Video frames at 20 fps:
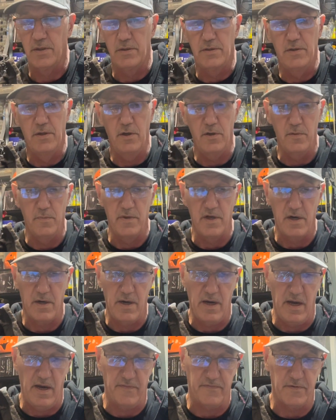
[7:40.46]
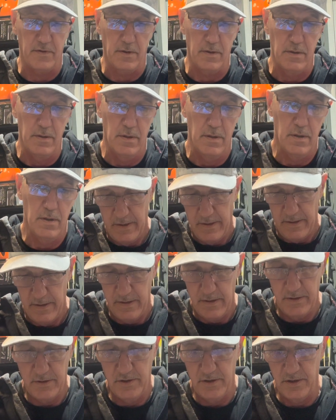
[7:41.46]
tube they're after,
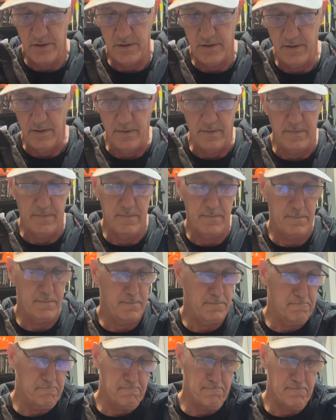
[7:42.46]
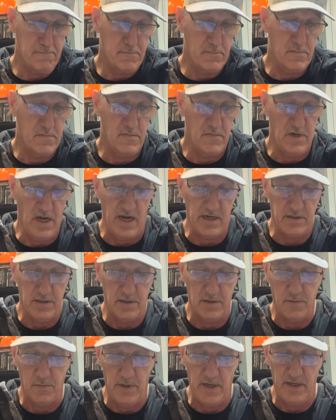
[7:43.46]
is just to
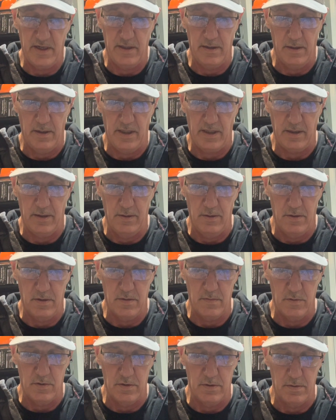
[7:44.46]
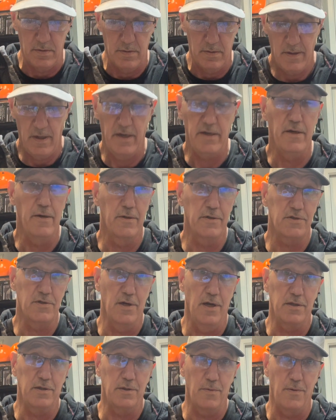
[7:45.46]
Texas rig it like a normal, I know it's
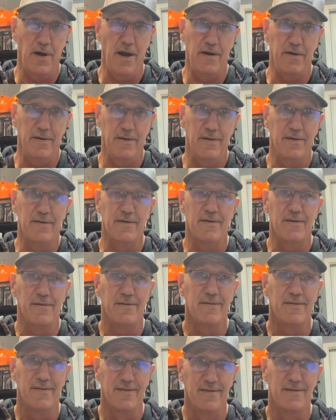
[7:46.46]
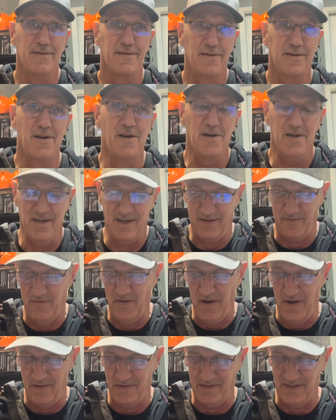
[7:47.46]
not the right hook,
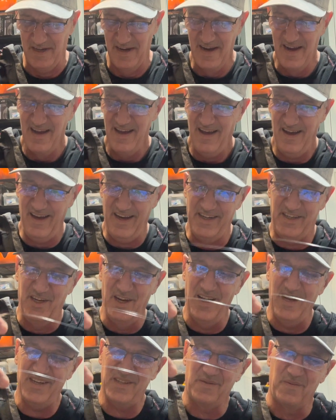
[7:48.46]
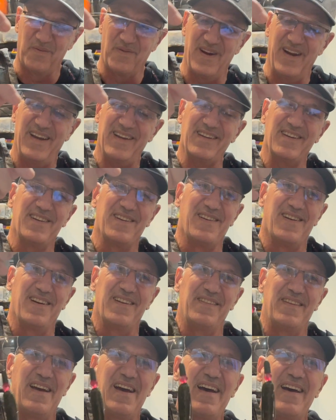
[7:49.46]
folks. I just rigged it
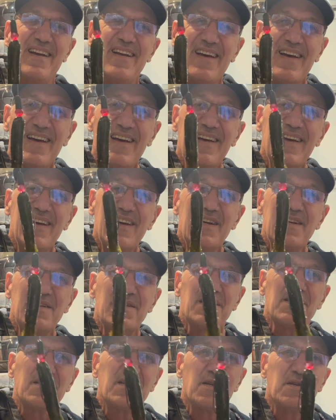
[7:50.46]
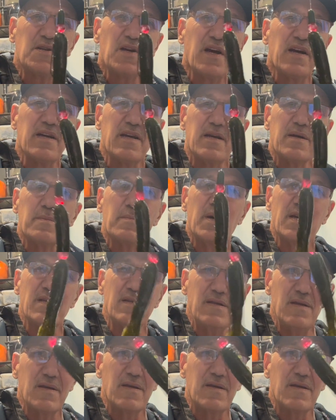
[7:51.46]
on that just to show you, but you